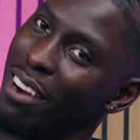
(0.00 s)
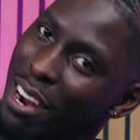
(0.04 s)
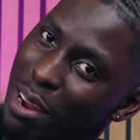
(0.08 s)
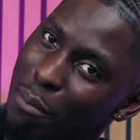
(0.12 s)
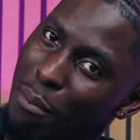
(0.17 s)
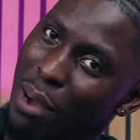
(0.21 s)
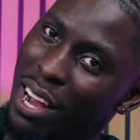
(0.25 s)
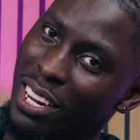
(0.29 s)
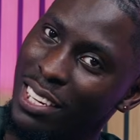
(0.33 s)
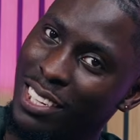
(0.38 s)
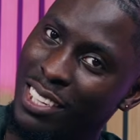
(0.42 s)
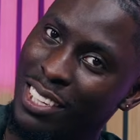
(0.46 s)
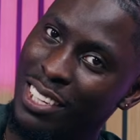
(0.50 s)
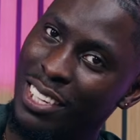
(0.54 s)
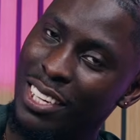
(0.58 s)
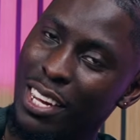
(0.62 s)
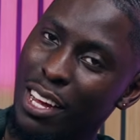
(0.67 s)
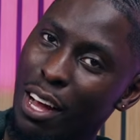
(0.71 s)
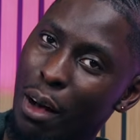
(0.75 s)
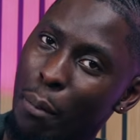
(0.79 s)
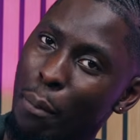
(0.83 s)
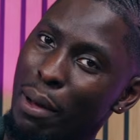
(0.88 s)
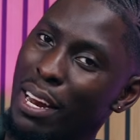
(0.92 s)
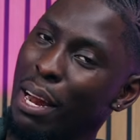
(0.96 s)
Very much.
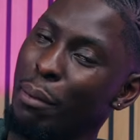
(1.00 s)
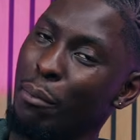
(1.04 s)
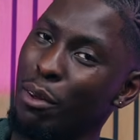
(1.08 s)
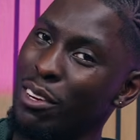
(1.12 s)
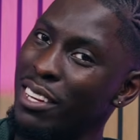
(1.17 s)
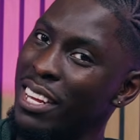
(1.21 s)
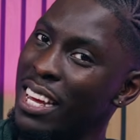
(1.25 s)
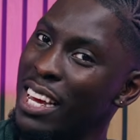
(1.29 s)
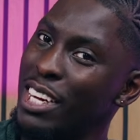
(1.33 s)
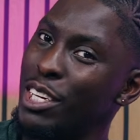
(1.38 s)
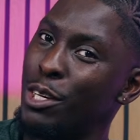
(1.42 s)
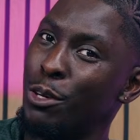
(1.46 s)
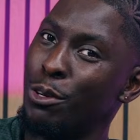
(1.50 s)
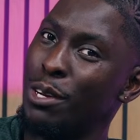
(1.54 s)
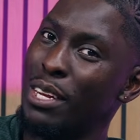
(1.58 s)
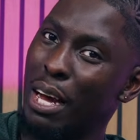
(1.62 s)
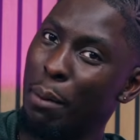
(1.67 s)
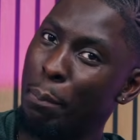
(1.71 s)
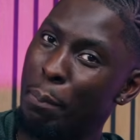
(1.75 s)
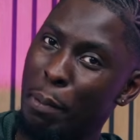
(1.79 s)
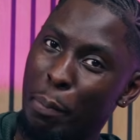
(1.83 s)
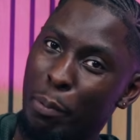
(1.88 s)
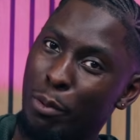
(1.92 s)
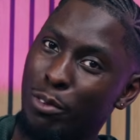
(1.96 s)
But I'm not here shooting
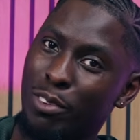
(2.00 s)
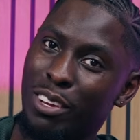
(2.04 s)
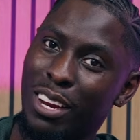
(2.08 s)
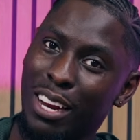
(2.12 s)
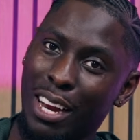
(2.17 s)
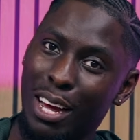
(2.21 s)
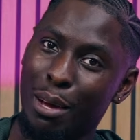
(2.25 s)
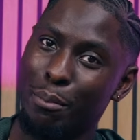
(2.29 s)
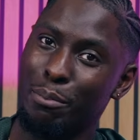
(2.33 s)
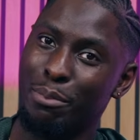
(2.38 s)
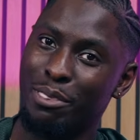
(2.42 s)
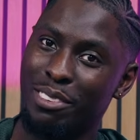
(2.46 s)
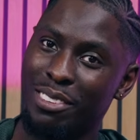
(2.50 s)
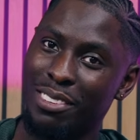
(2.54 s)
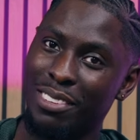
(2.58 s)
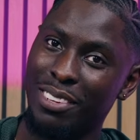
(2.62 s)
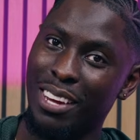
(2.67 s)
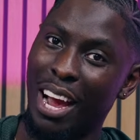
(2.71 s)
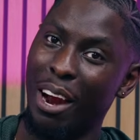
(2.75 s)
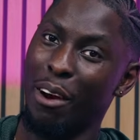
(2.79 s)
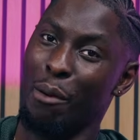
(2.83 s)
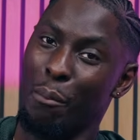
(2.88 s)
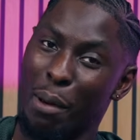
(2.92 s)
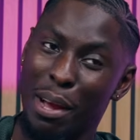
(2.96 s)
up people's clubs.
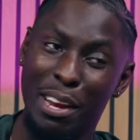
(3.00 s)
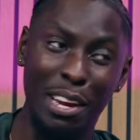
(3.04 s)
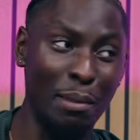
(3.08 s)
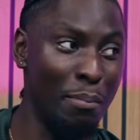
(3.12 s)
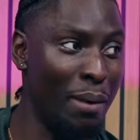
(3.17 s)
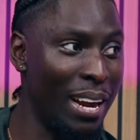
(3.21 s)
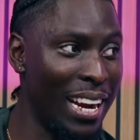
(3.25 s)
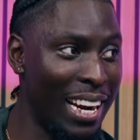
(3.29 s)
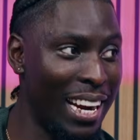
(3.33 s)
I remain in my